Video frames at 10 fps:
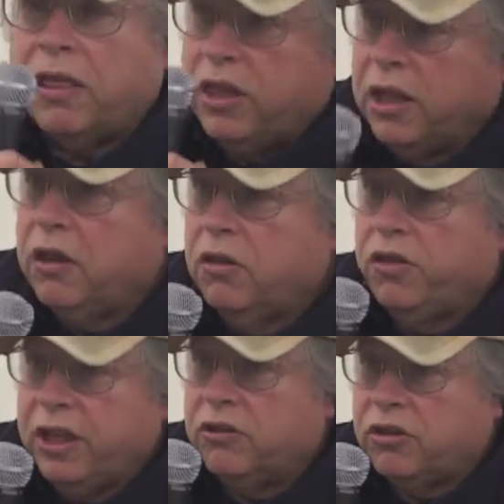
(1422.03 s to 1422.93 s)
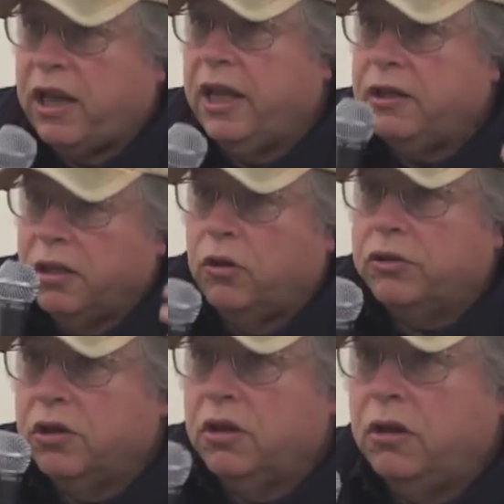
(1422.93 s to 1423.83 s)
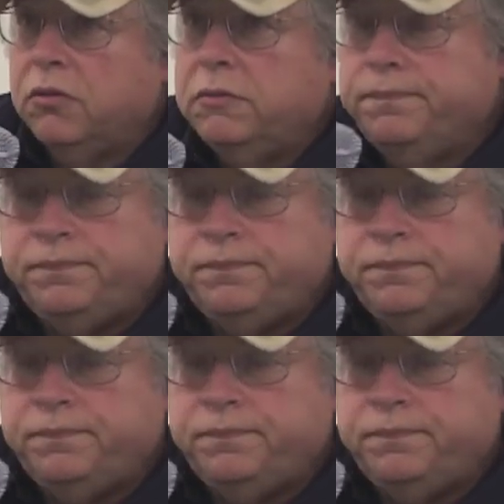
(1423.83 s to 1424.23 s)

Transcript: think things can and ought to go.